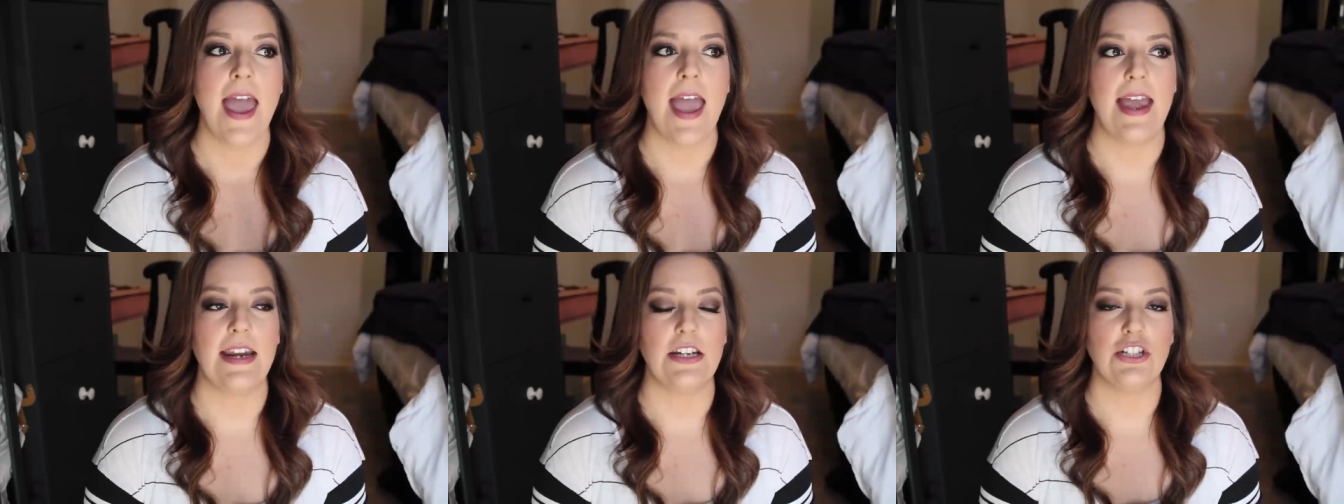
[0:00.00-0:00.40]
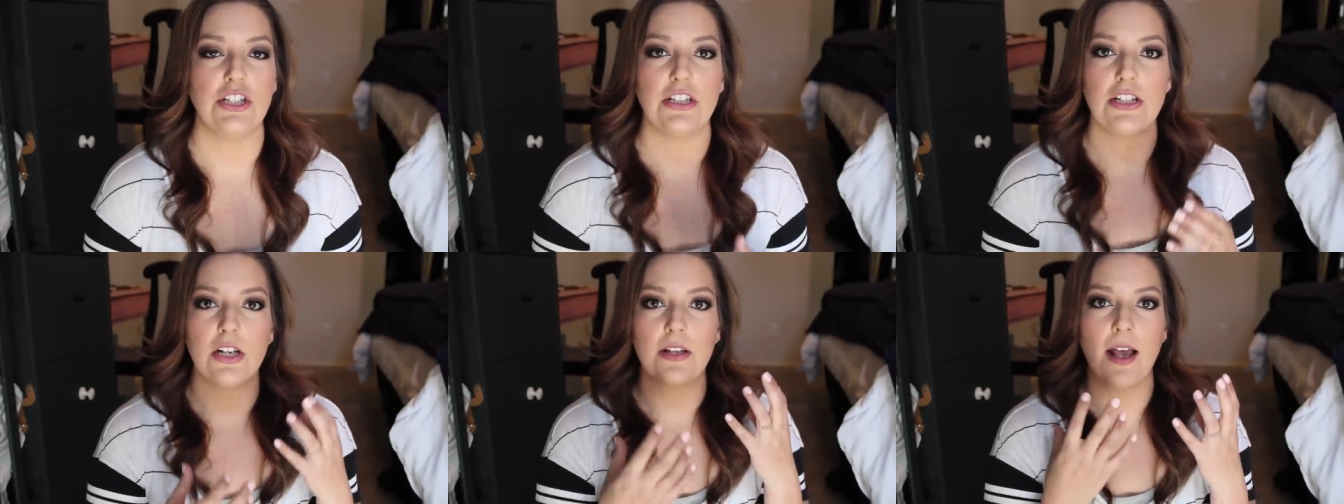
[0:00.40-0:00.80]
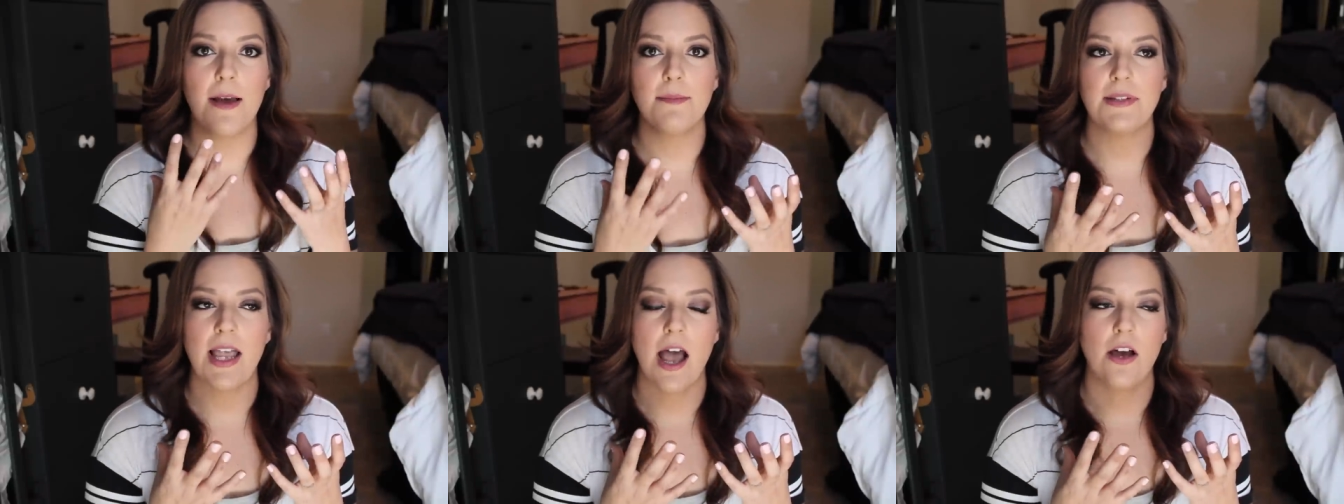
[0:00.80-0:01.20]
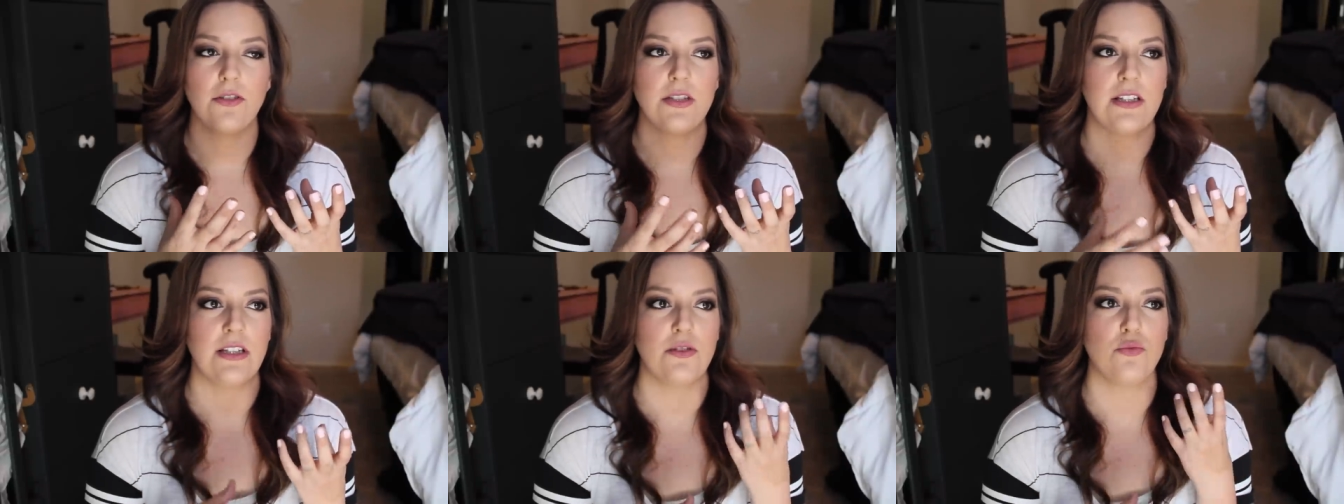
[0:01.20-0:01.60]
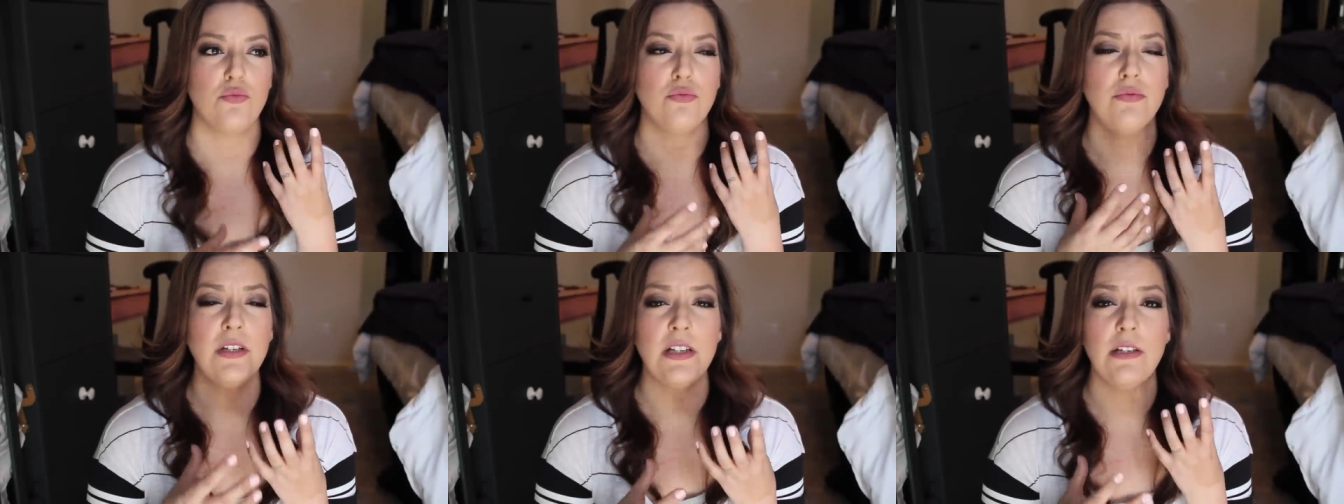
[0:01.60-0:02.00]
and it just comes out to this
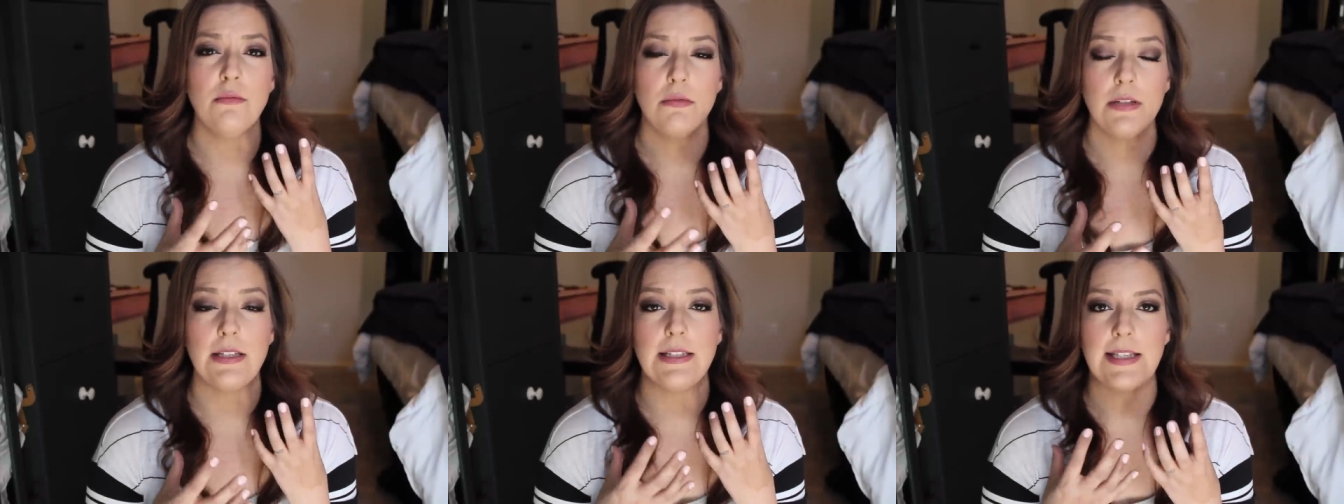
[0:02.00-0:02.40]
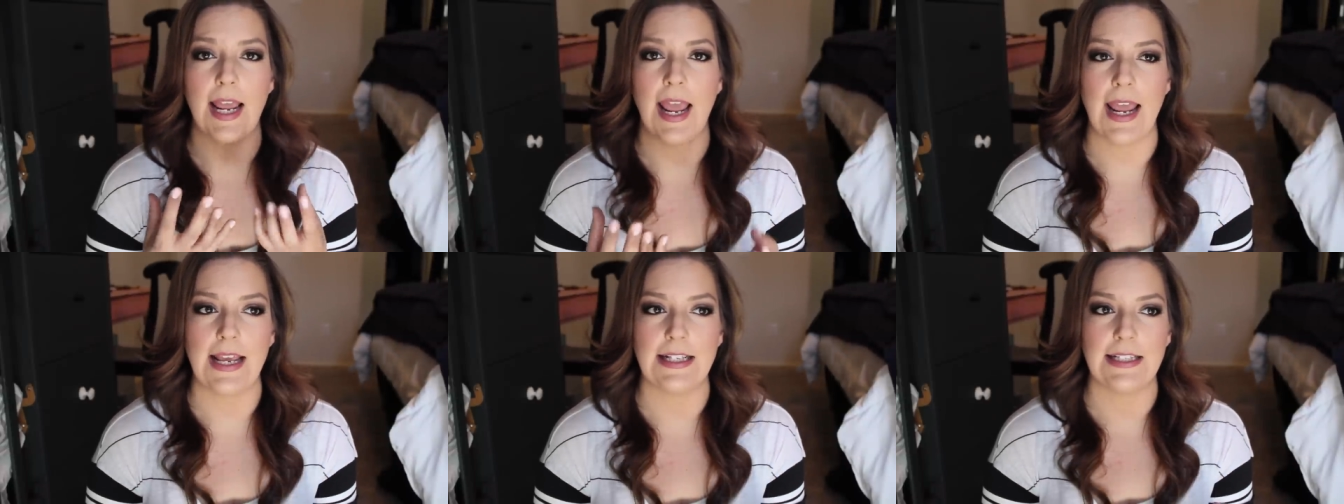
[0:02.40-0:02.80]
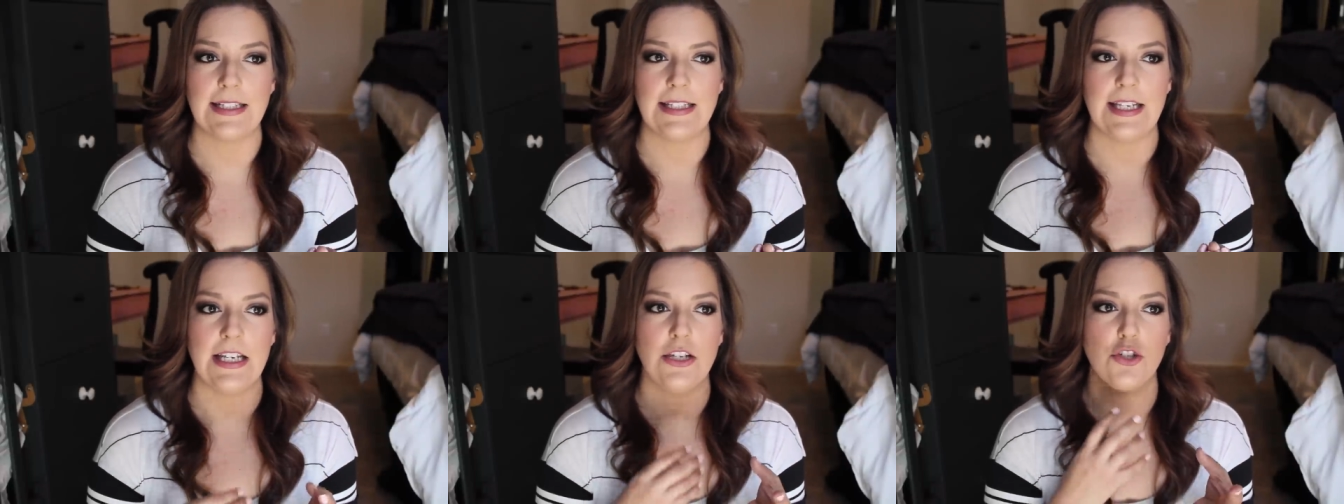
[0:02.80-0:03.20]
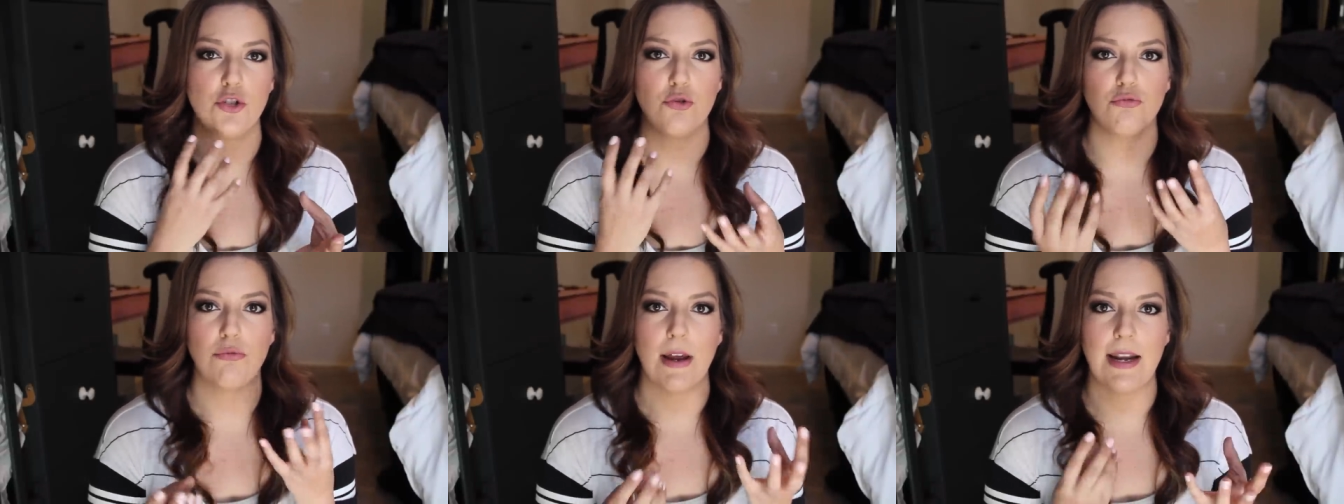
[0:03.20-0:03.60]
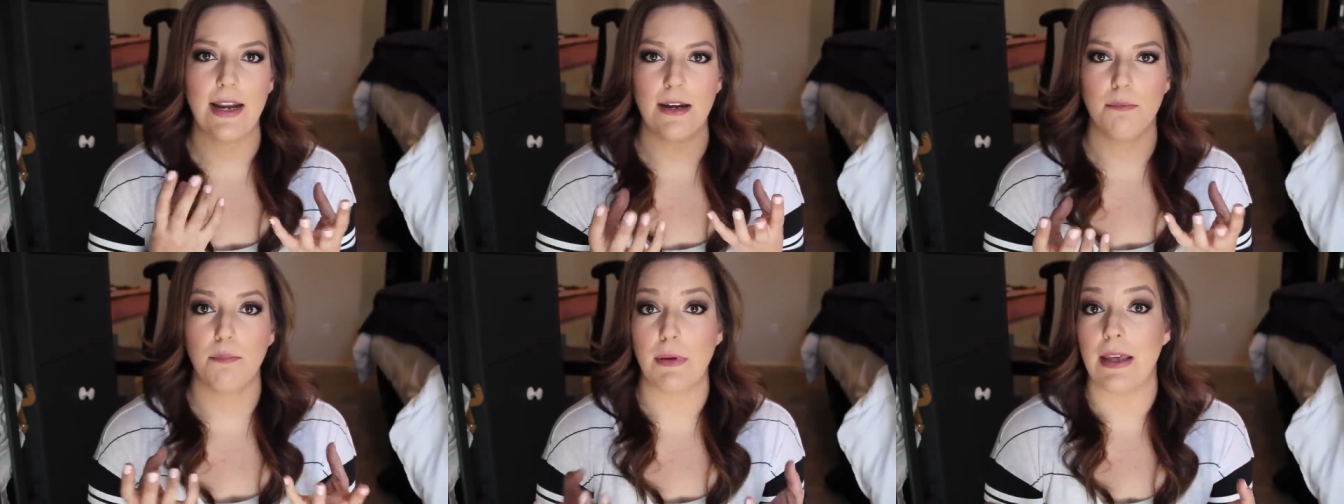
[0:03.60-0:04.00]
really really tasty
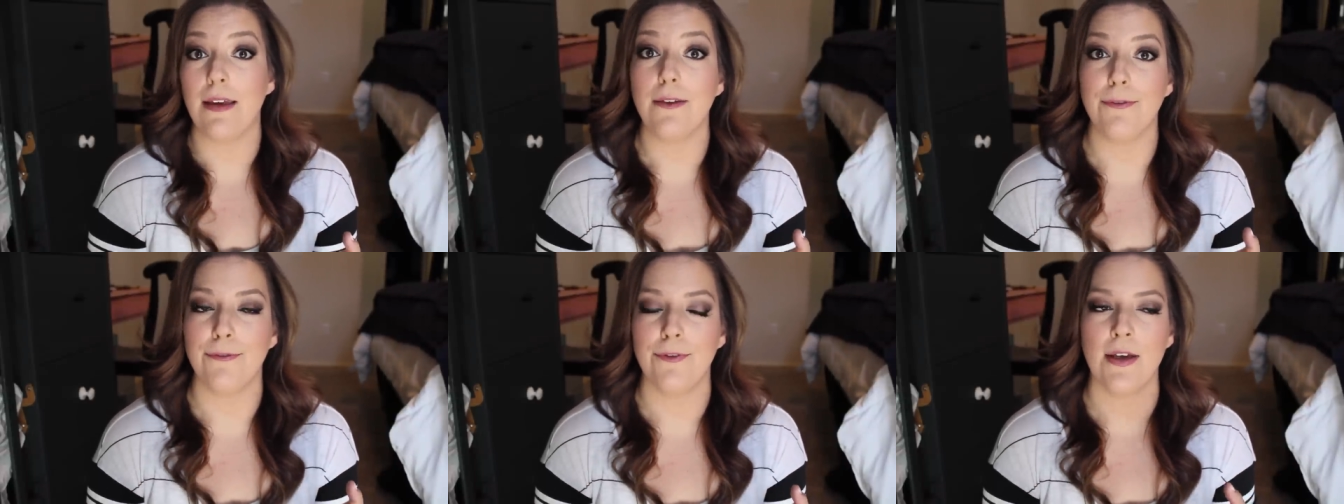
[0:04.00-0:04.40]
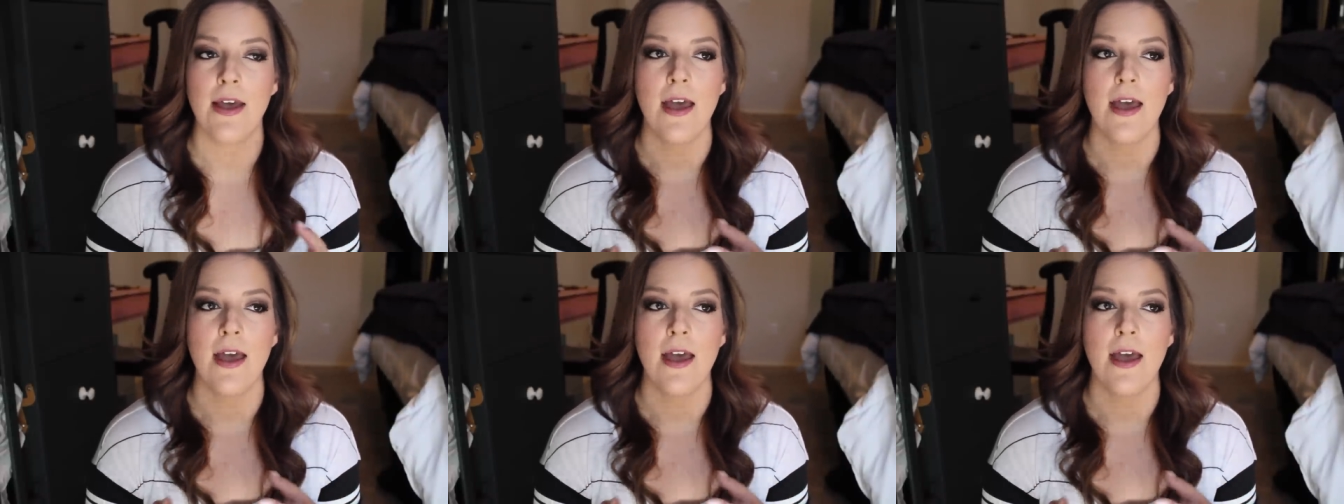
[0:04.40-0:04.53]
shredded beef